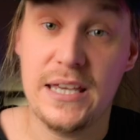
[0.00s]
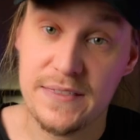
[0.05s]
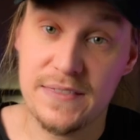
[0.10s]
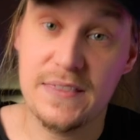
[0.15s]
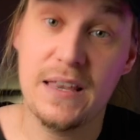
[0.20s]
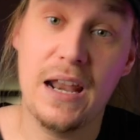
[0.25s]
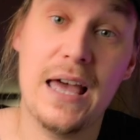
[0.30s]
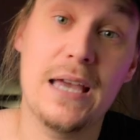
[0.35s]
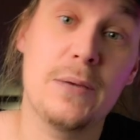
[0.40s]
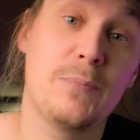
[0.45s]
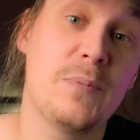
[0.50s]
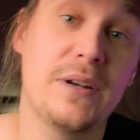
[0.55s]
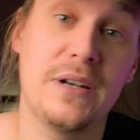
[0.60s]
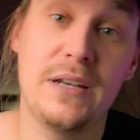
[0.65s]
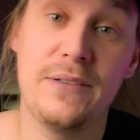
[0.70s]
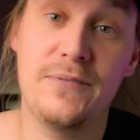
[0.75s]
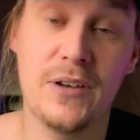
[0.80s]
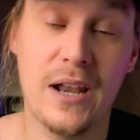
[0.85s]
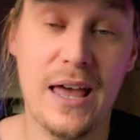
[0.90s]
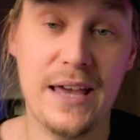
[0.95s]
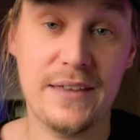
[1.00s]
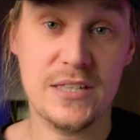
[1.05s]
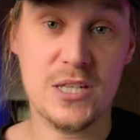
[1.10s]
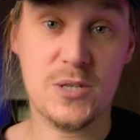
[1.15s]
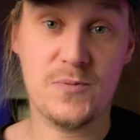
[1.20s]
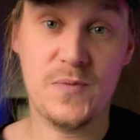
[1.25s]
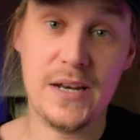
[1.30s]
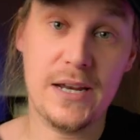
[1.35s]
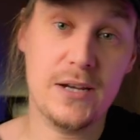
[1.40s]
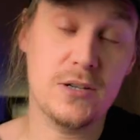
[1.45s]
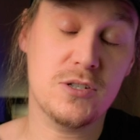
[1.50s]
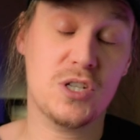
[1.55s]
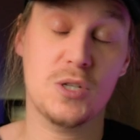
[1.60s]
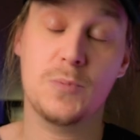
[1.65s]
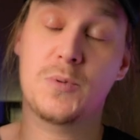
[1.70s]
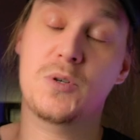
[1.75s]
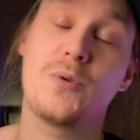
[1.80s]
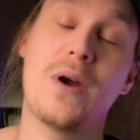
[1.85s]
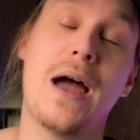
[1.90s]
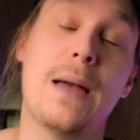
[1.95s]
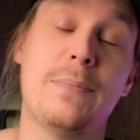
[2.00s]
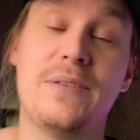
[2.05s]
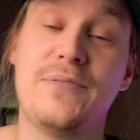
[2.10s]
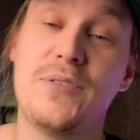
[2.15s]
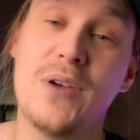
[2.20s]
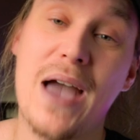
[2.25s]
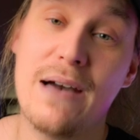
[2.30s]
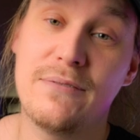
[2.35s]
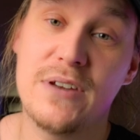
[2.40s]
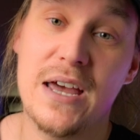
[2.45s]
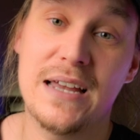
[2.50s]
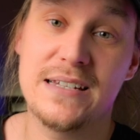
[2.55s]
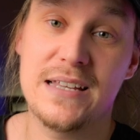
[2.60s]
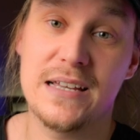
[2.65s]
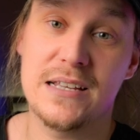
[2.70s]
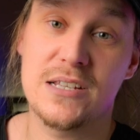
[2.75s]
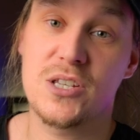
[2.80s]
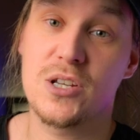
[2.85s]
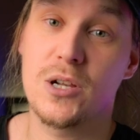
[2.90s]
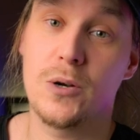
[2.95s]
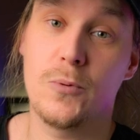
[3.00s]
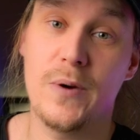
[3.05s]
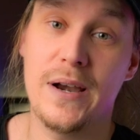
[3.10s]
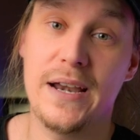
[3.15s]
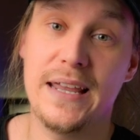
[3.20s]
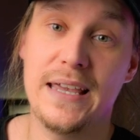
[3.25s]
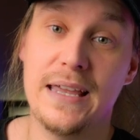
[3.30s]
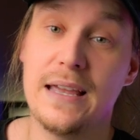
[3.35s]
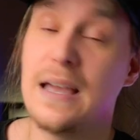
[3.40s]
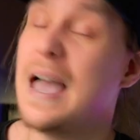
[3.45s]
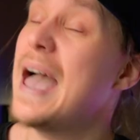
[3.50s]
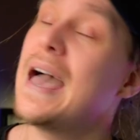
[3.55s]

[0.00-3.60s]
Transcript: Hit the like button if you like this video, subscribe if you have not done so already.